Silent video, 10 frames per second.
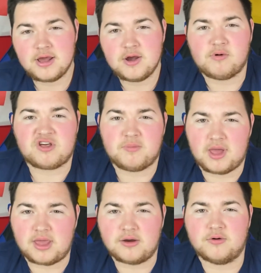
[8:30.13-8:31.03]
Wish
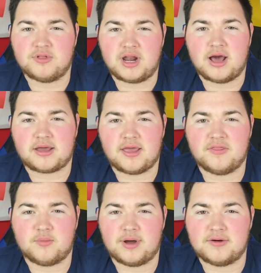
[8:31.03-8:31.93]
me all the luck in
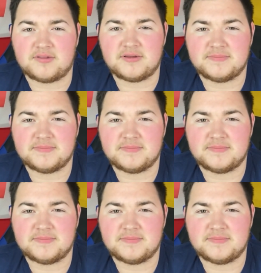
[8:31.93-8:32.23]
the world.